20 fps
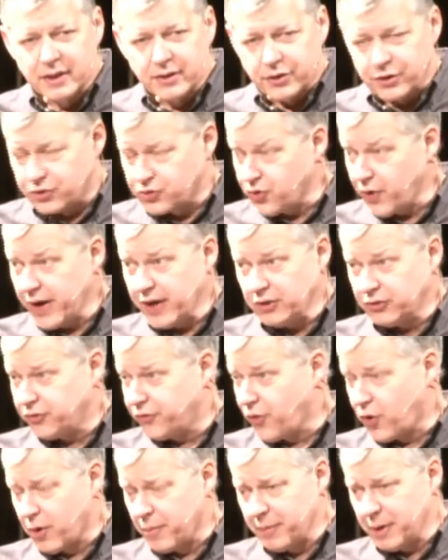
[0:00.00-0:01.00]
the
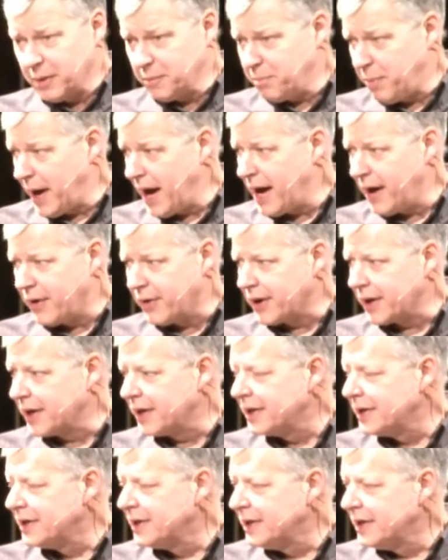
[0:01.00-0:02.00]
transforming power
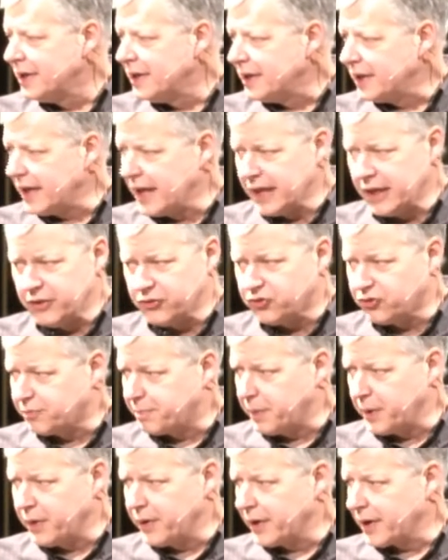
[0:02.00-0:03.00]
that his
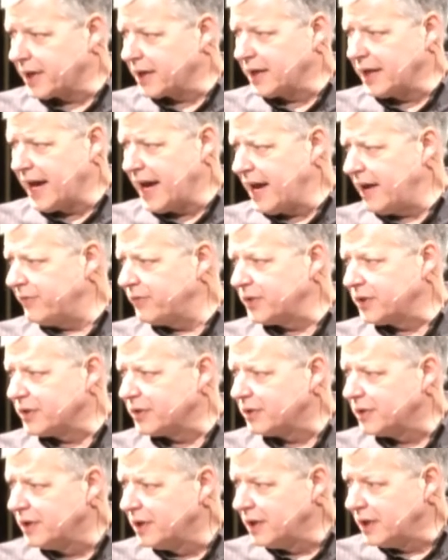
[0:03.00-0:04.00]
spirit can have
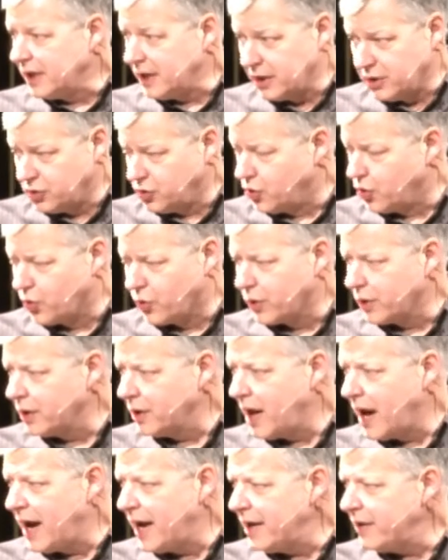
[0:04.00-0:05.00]
in, in your
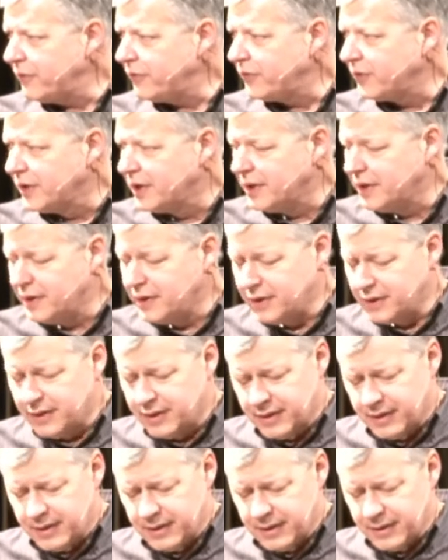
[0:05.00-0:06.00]
life,
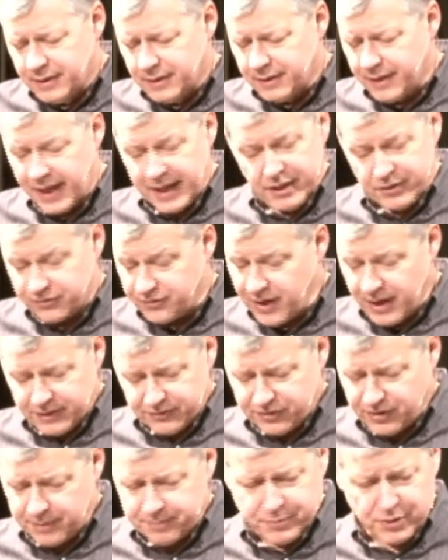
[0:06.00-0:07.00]
that is not
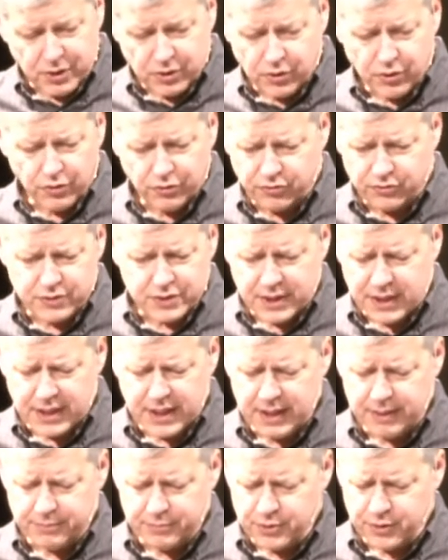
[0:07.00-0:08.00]
something you're to
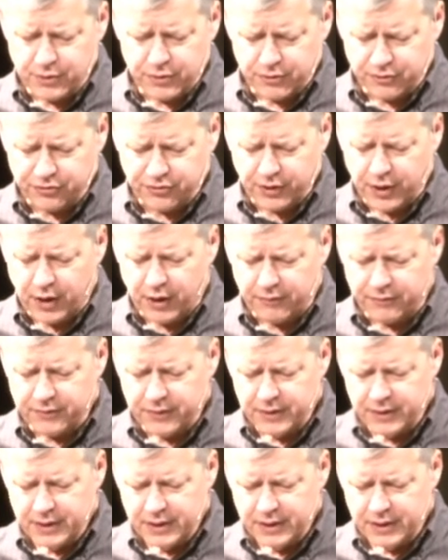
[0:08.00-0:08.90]
keep to yourself.